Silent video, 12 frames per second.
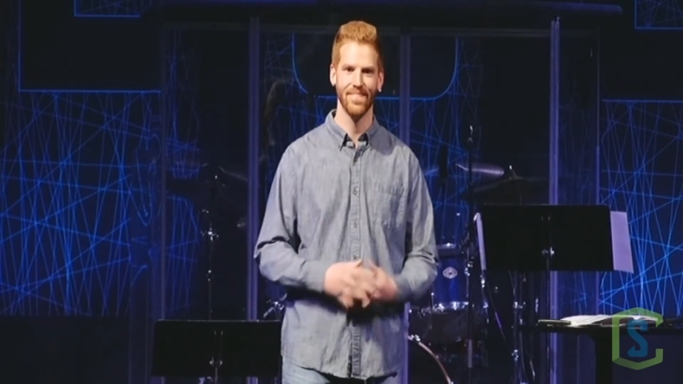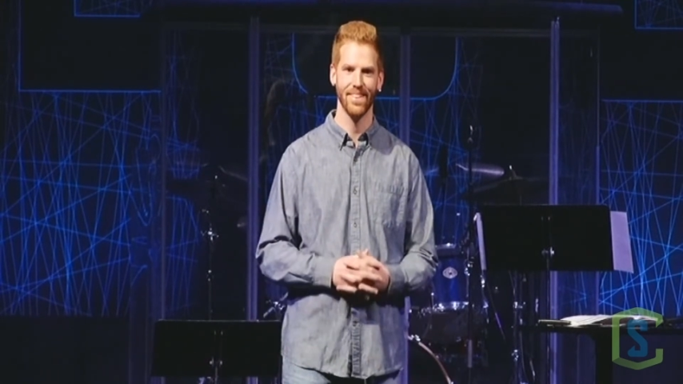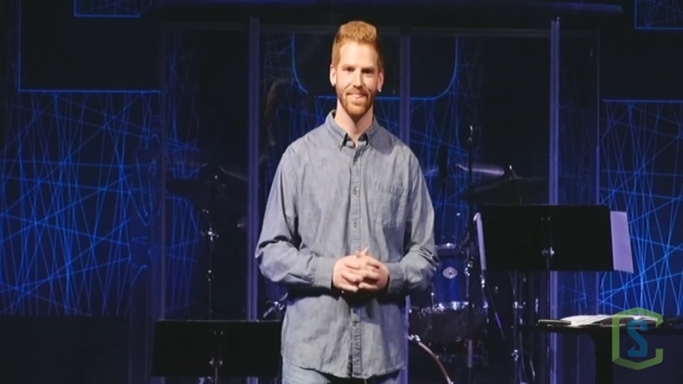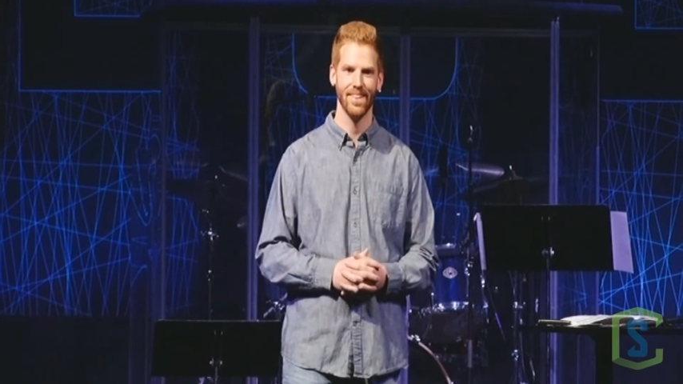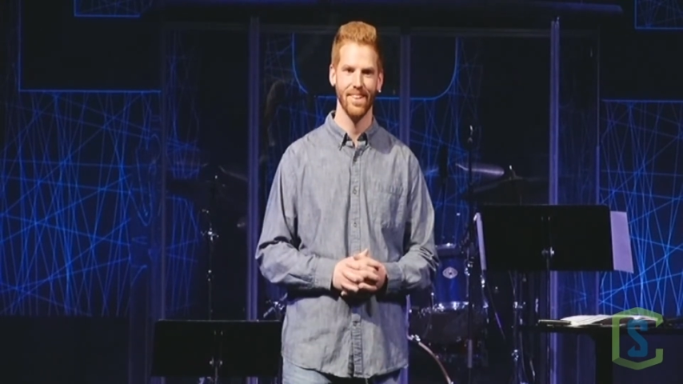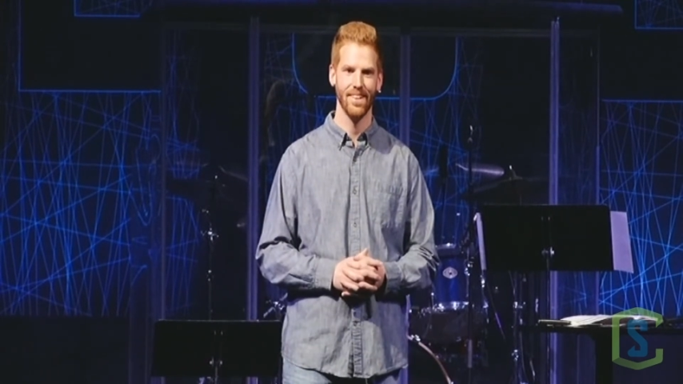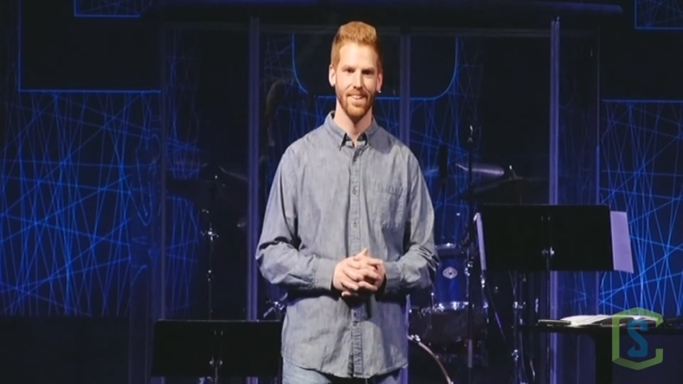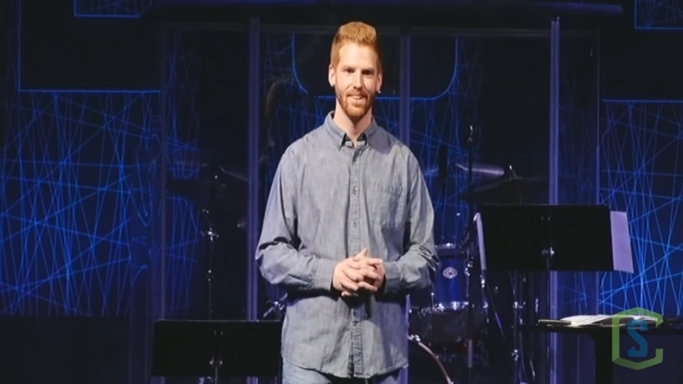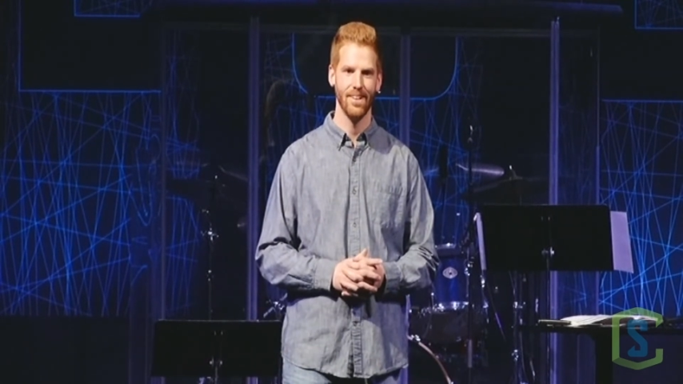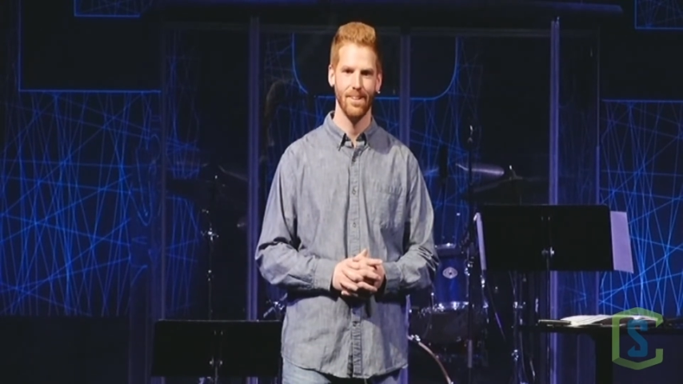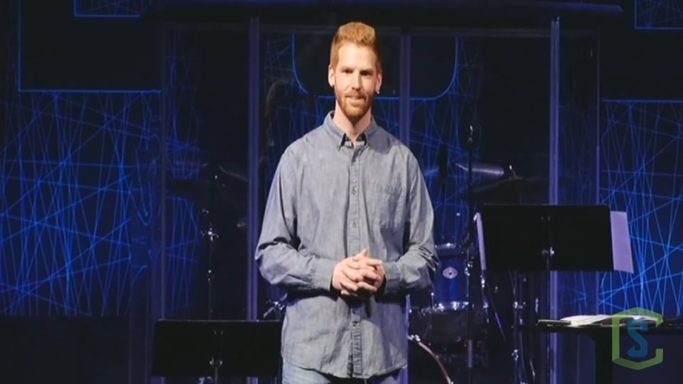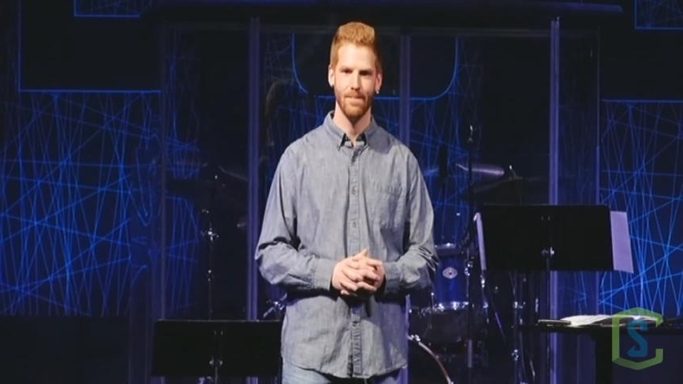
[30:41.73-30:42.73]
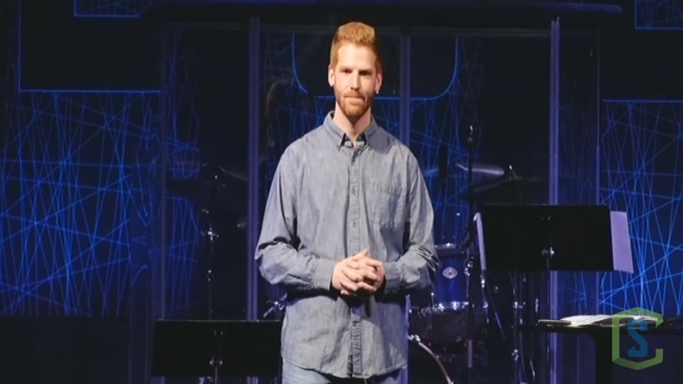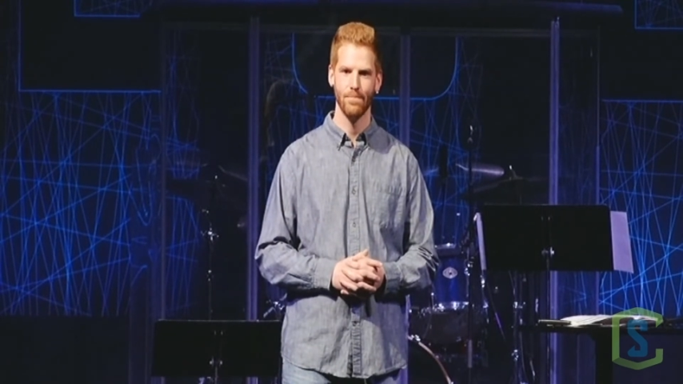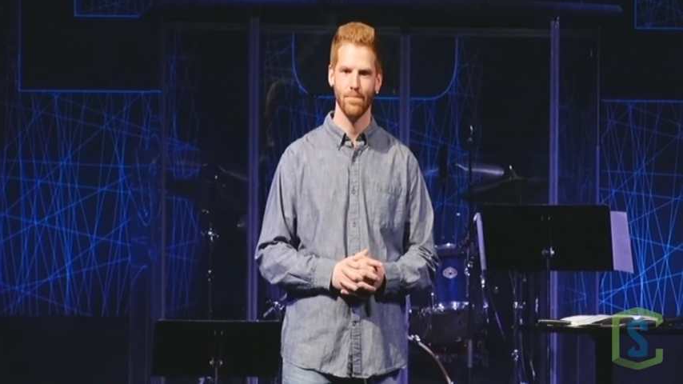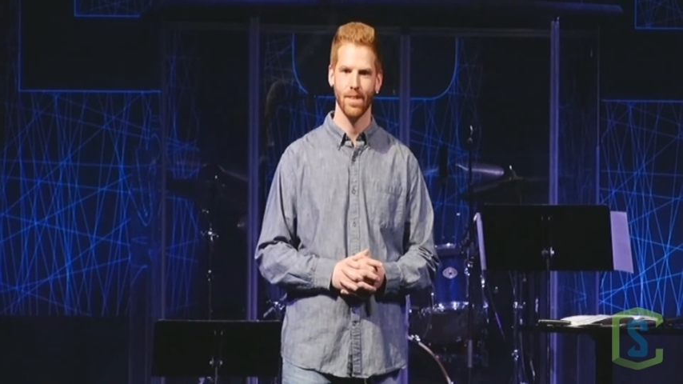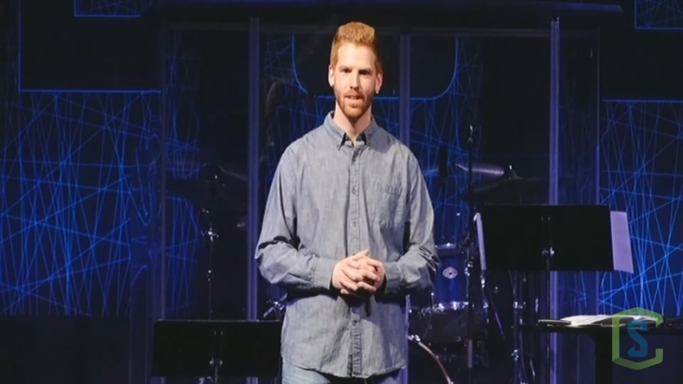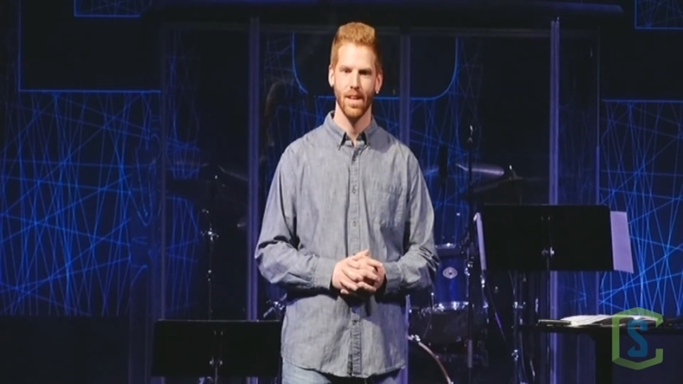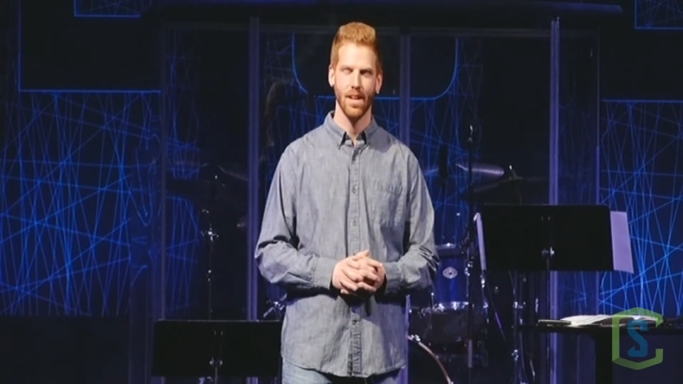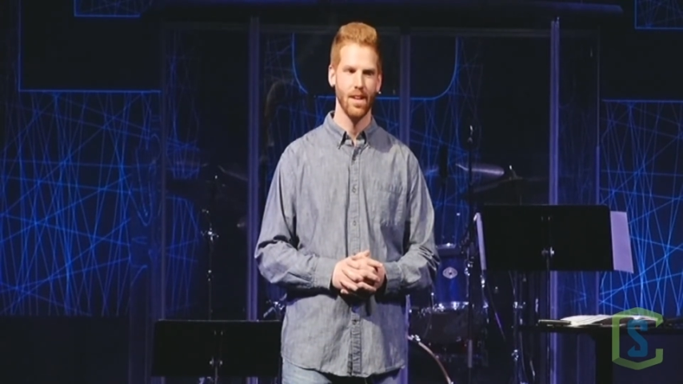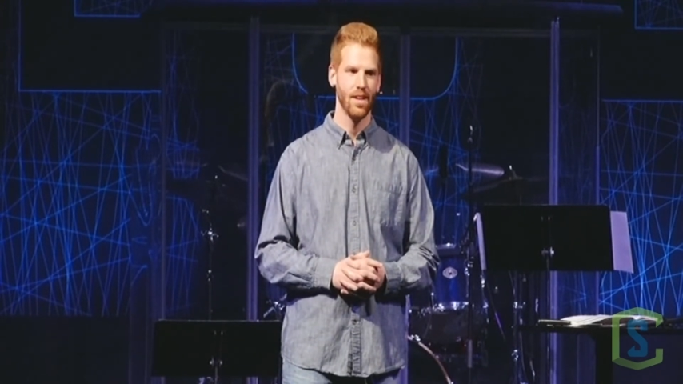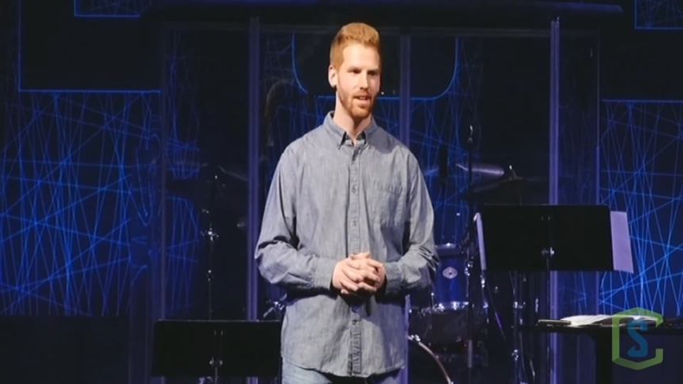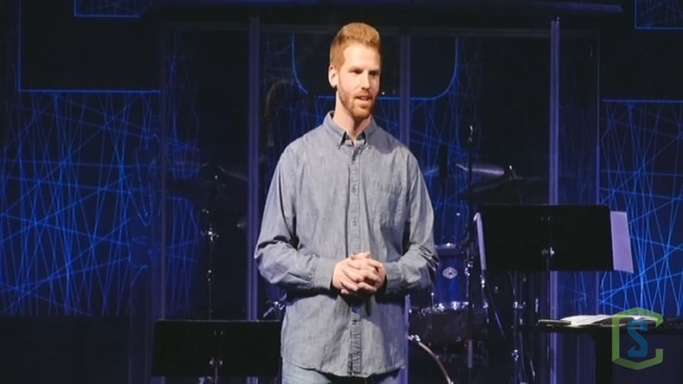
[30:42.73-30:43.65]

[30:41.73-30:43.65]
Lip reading: Nobody speaks.